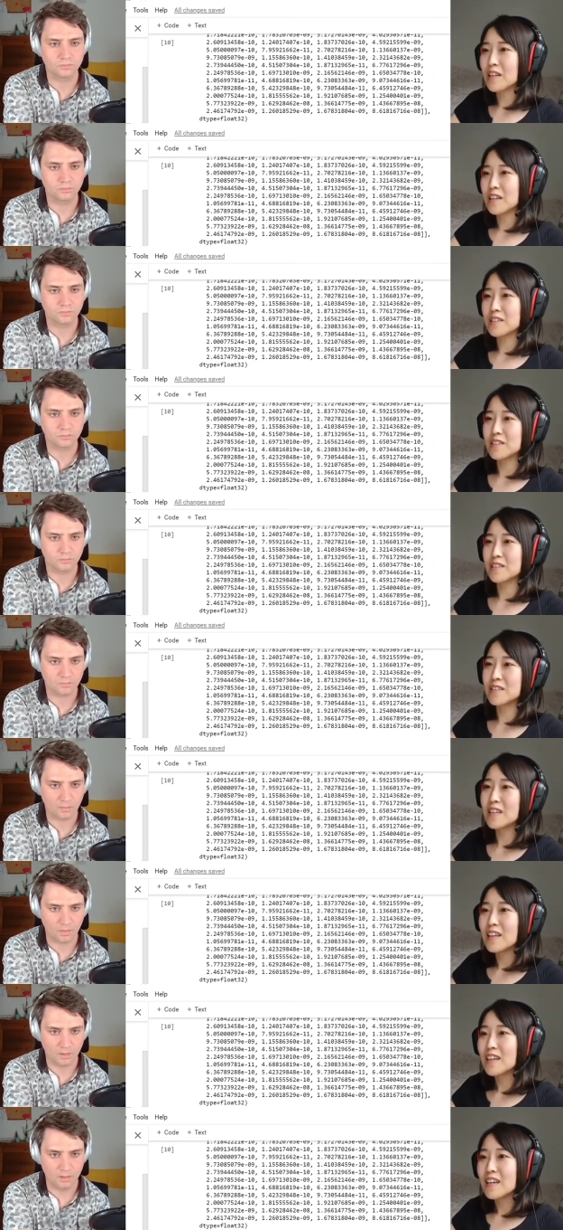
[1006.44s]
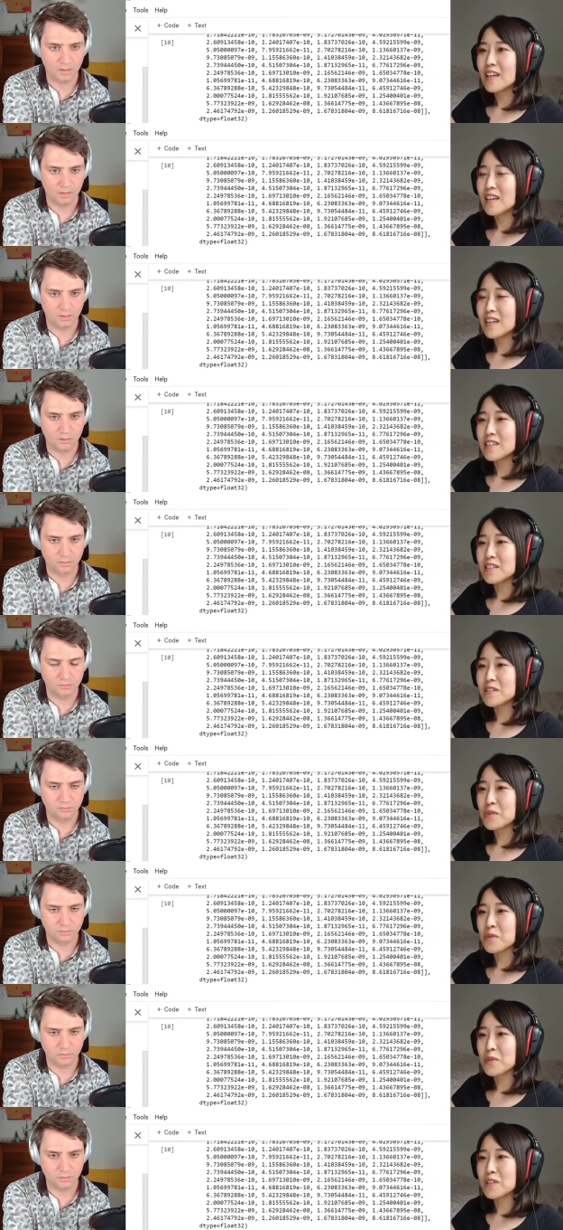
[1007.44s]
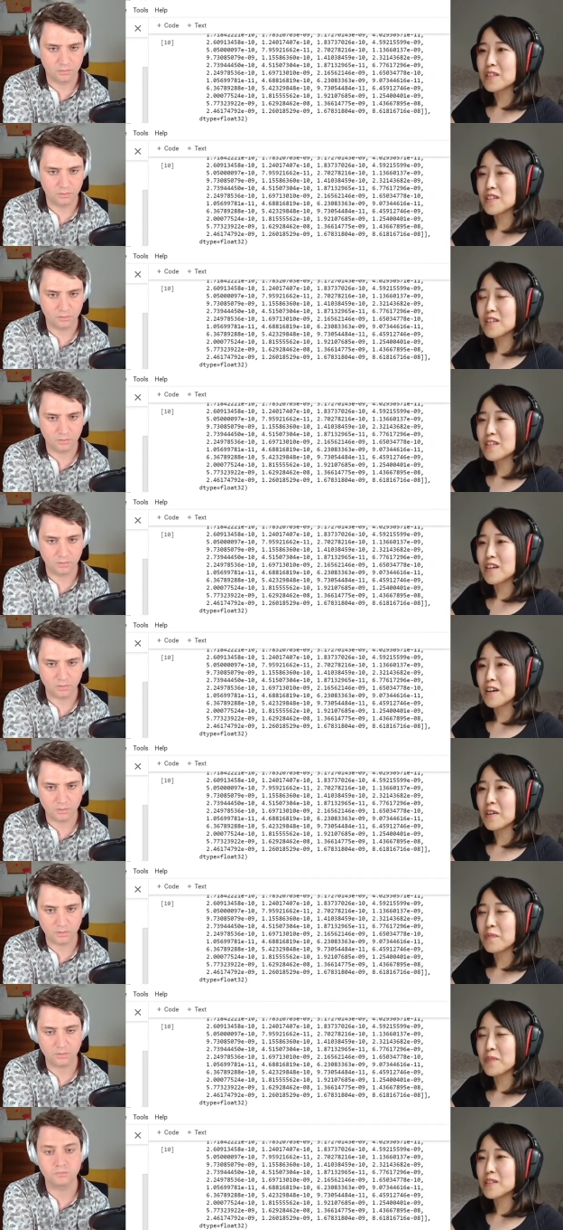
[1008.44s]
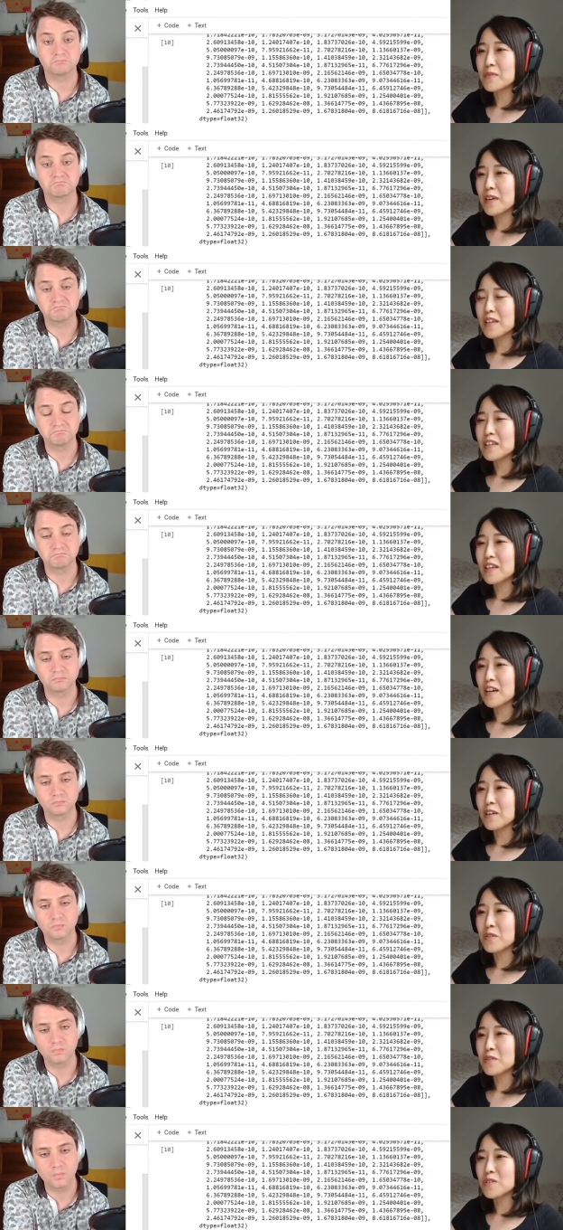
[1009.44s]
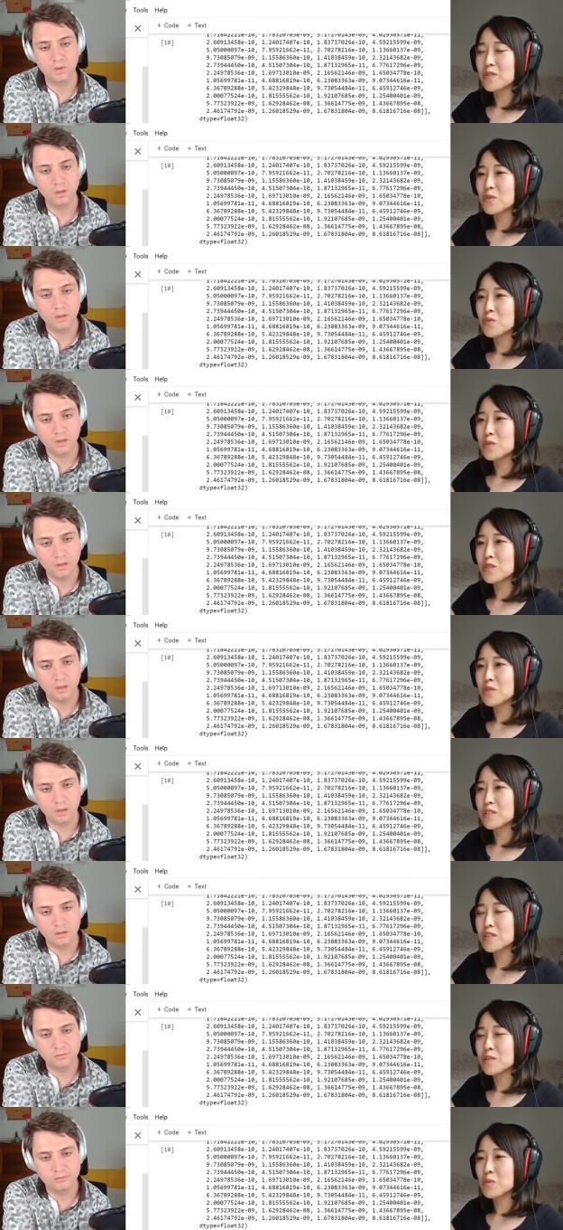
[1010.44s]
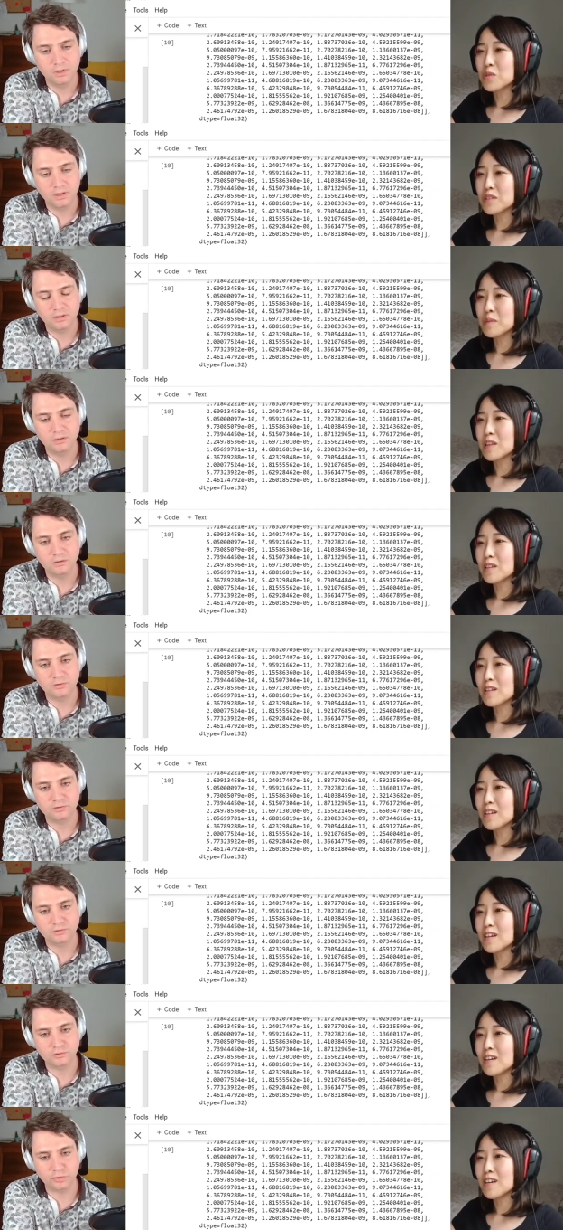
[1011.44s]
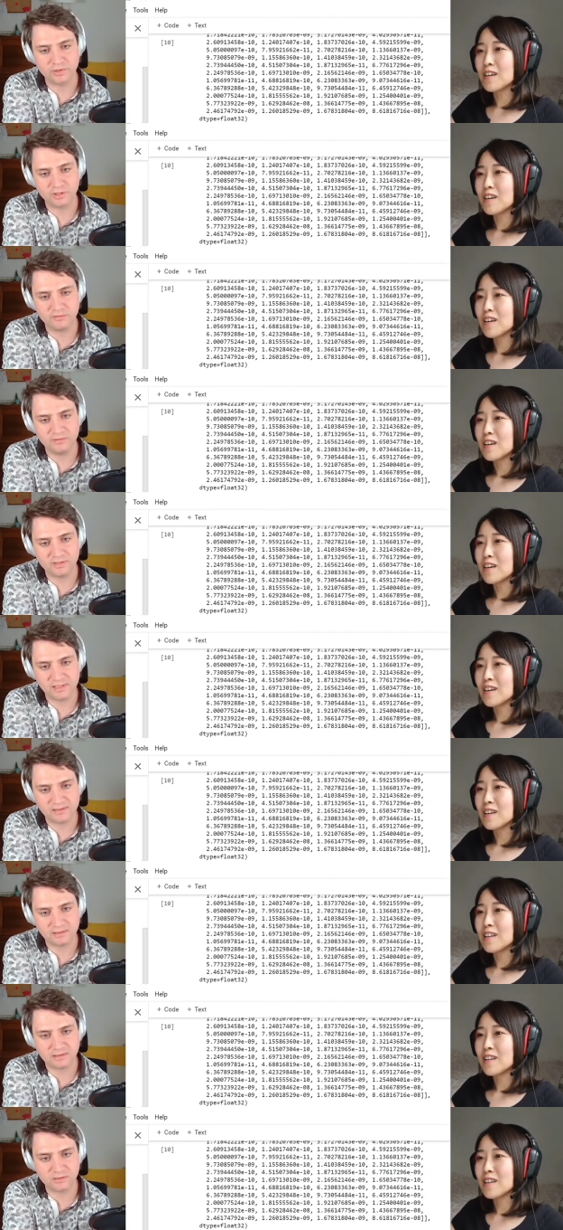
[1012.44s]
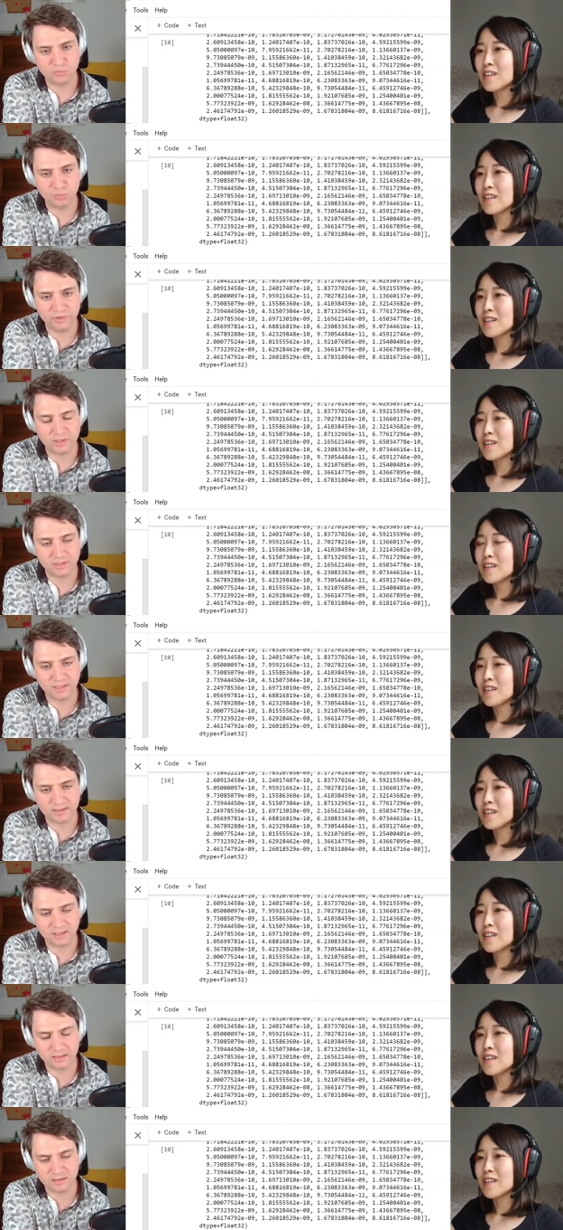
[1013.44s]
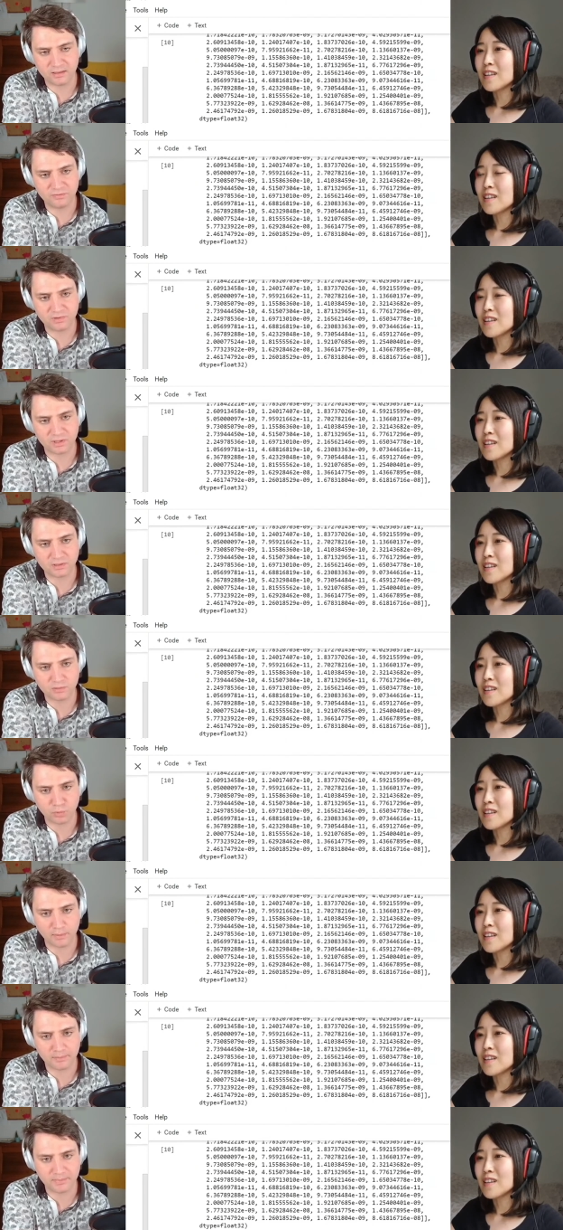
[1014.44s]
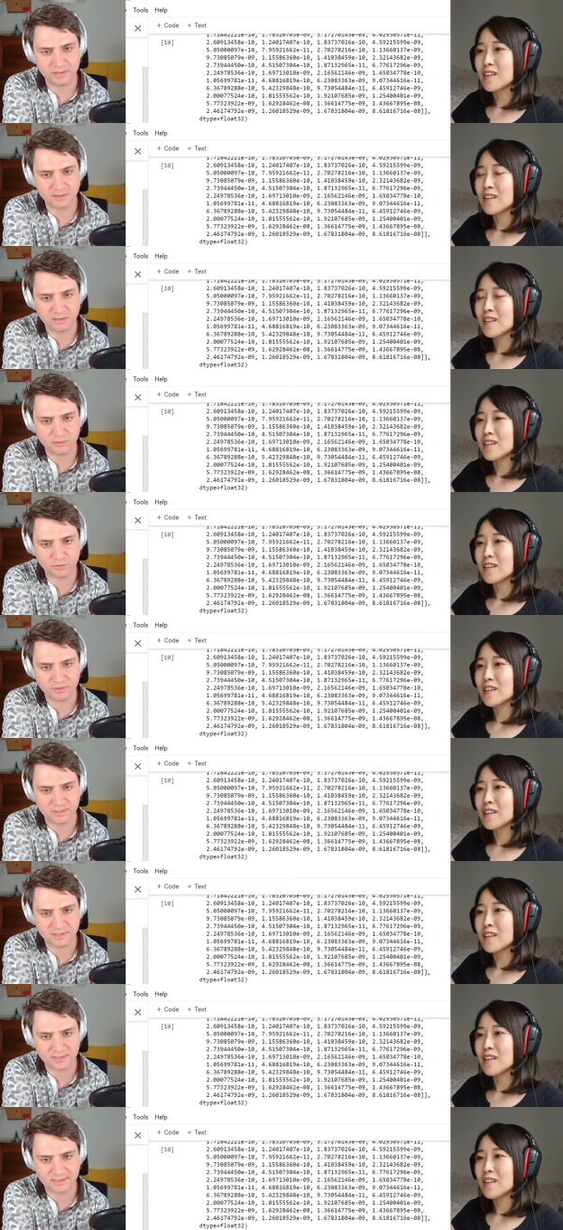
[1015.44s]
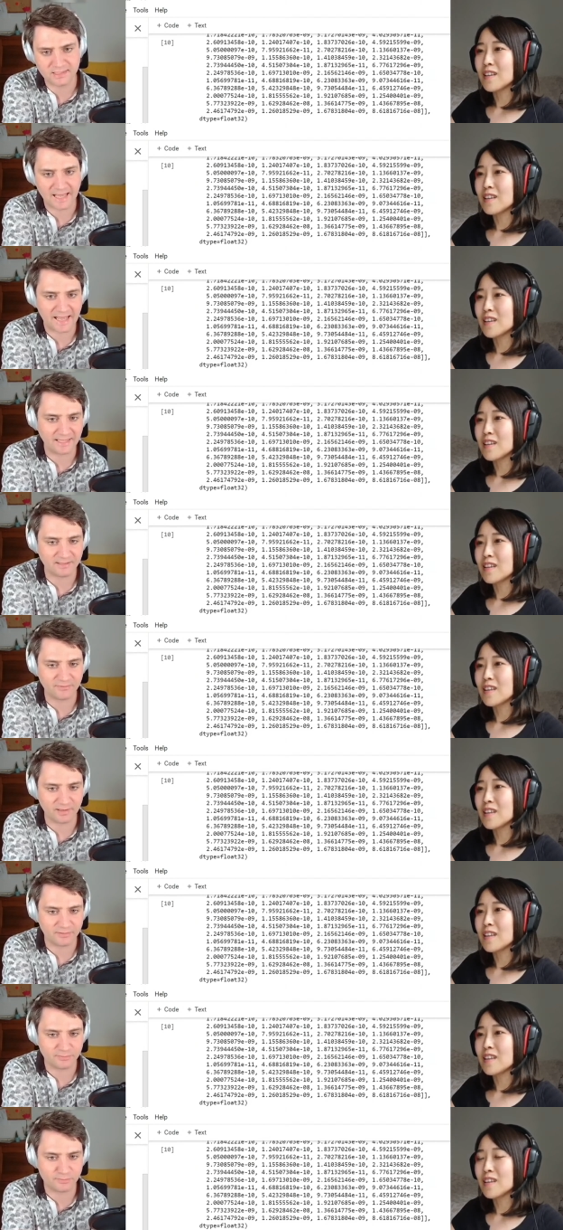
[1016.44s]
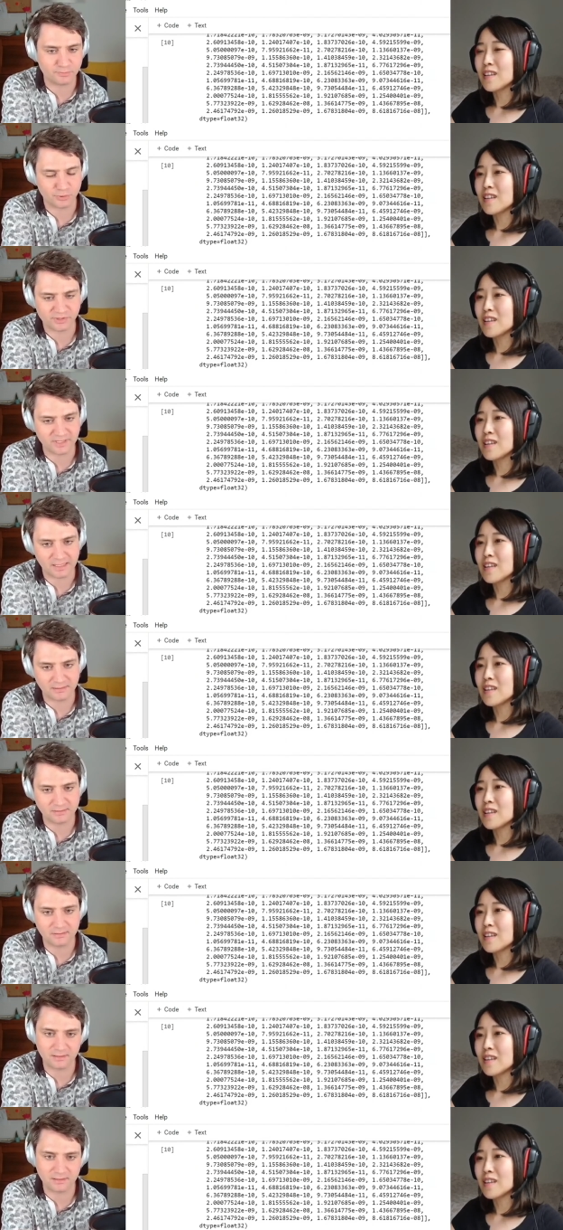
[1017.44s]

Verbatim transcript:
Speaker 1: classes, and it's already it's finding out which one is most similar.
Speaker 2: So it even tells us the breed, and then it gives us the probability. So this is 85%